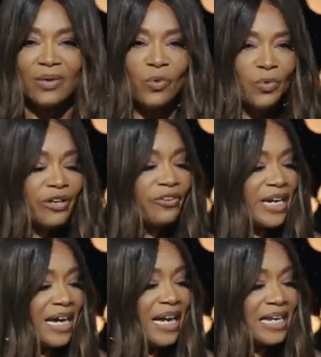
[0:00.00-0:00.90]
When we
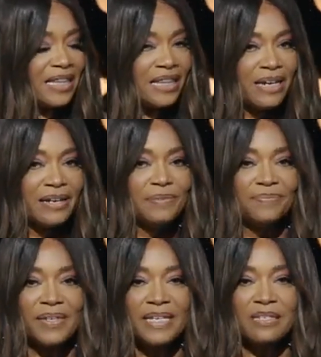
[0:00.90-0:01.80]
create anything,
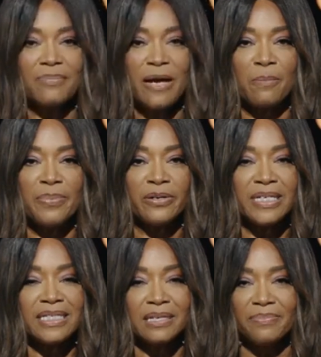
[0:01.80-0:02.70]
it's about
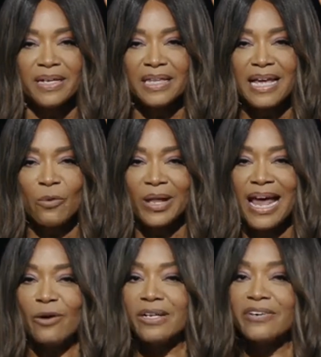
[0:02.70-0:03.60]
building something that will
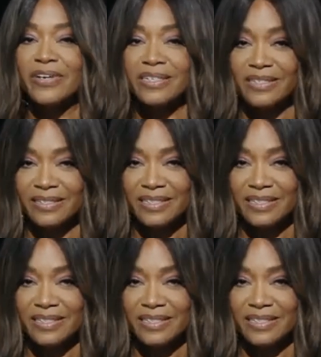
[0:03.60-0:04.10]
outlive us.